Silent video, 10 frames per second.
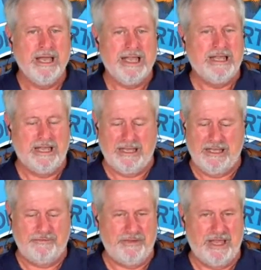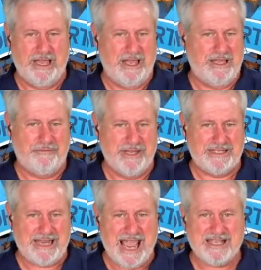If it
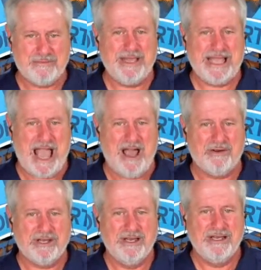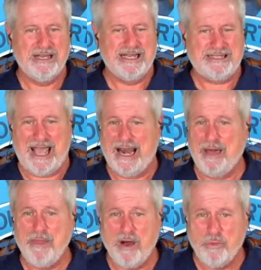takes me out, and
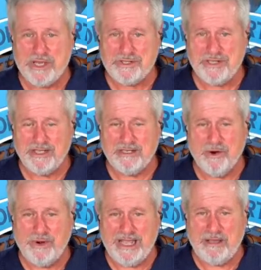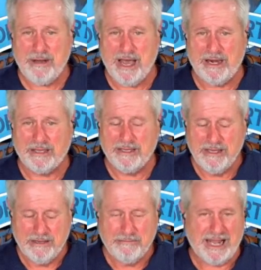I'm not wishing it on anybody,
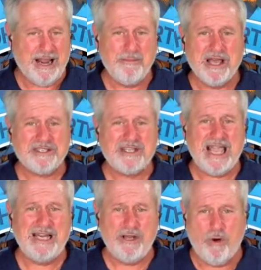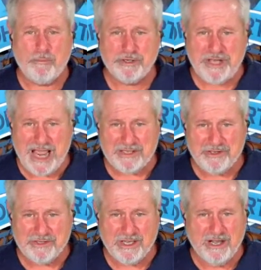and I'm not saying don't protect
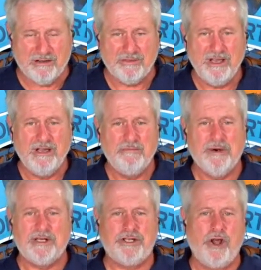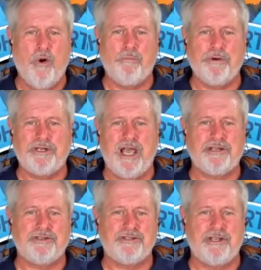yourself, but don't
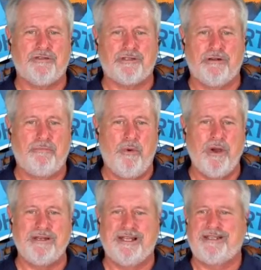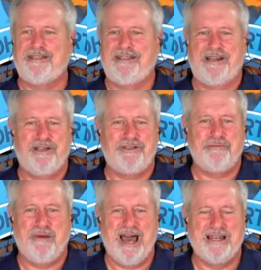protect yourself to the point that
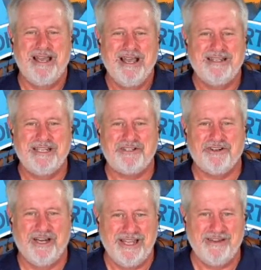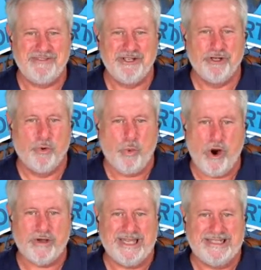you might that you're the
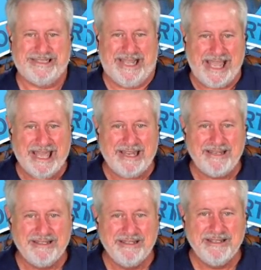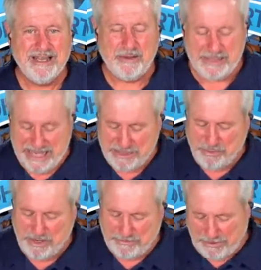walking dead. I mean, that's
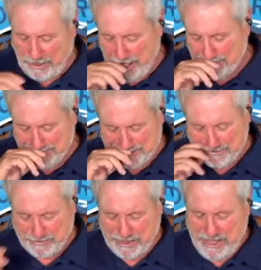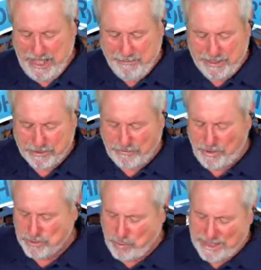what a lot of us have been. But as far
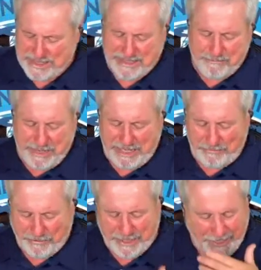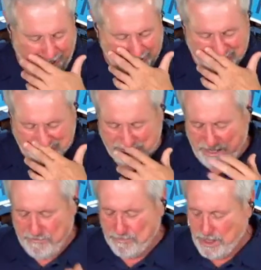as what does it mean for the election?
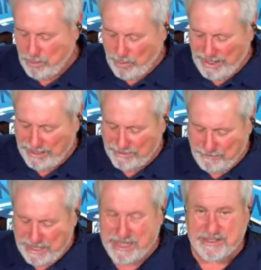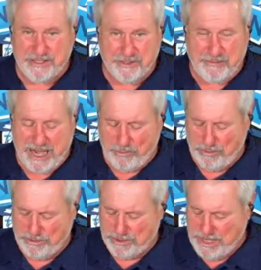Well, it depends. These are my
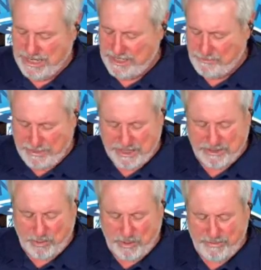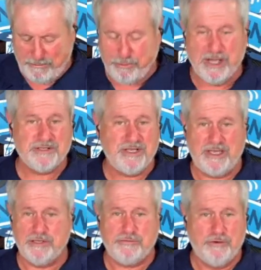words. It depends on whether the president
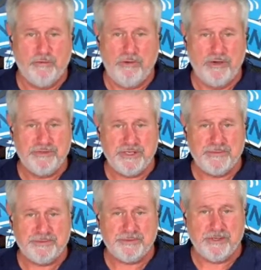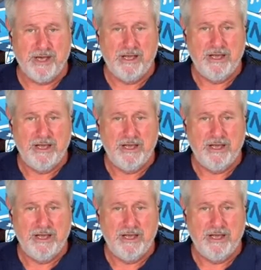gets full-blown symptoms or not.